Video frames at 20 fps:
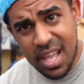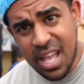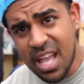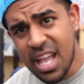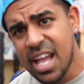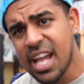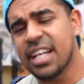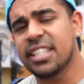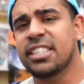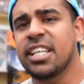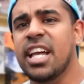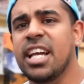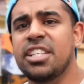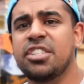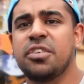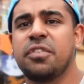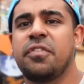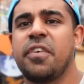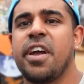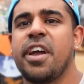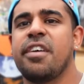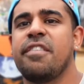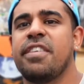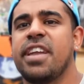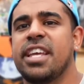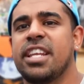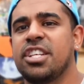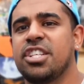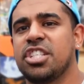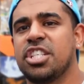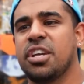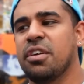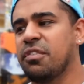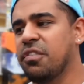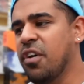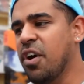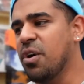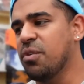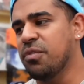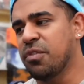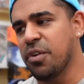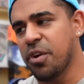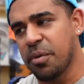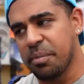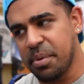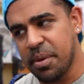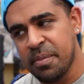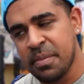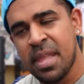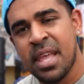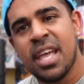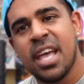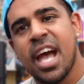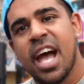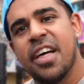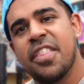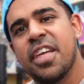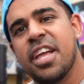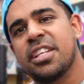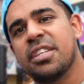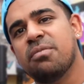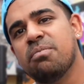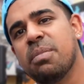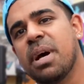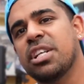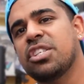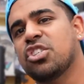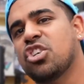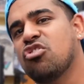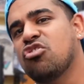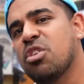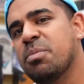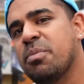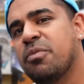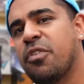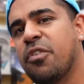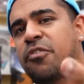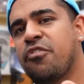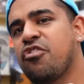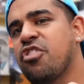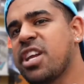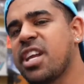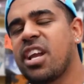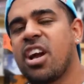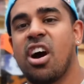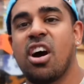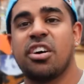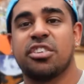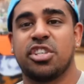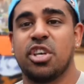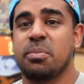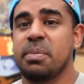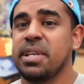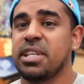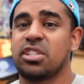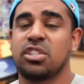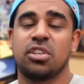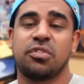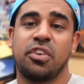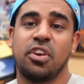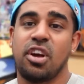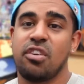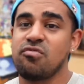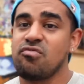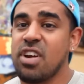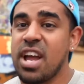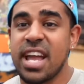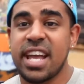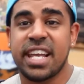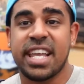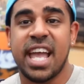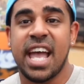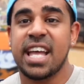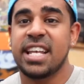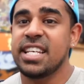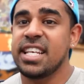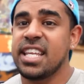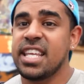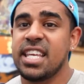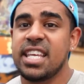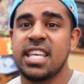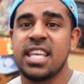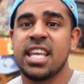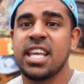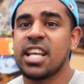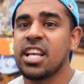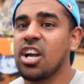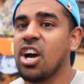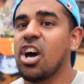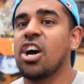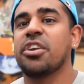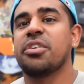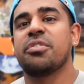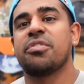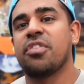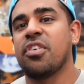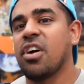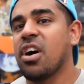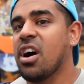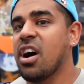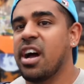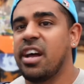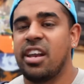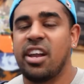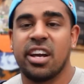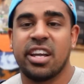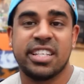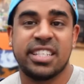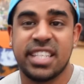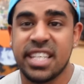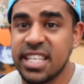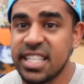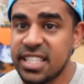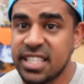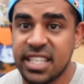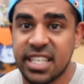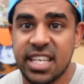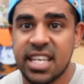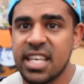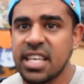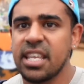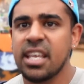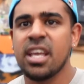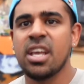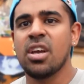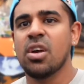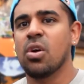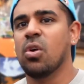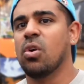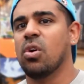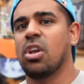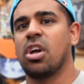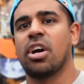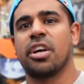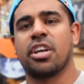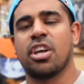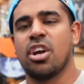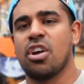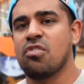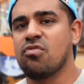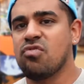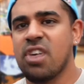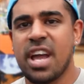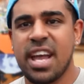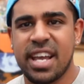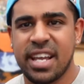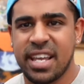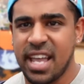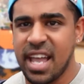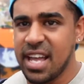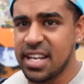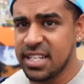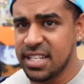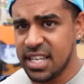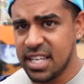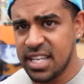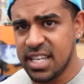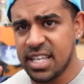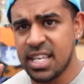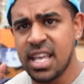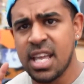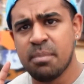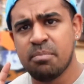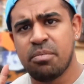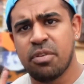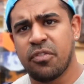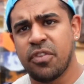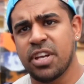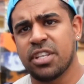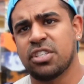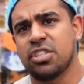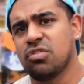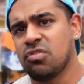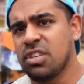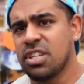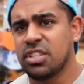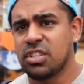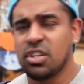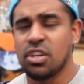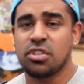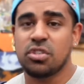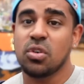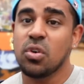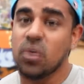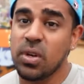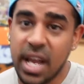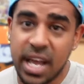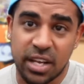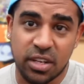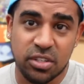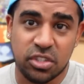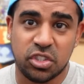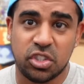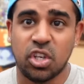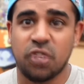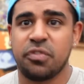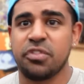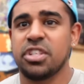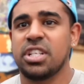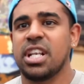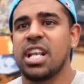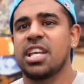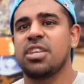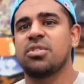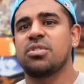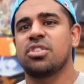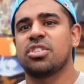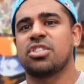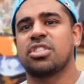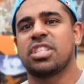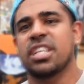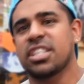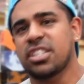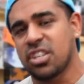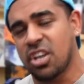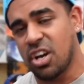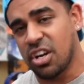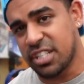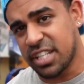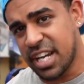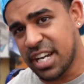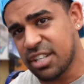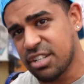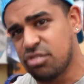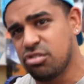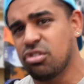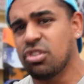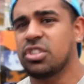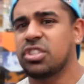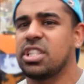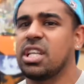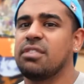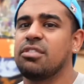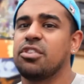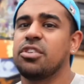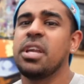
attach your fairy energy, evolve up, and then magical ribbon for 3 cards. So it'd be stuff like rare candy, Gardevoir, and like a DCE, or like a rare candy, Professor's Research, all that good stuff, and just let you just discard your hand, draw 7,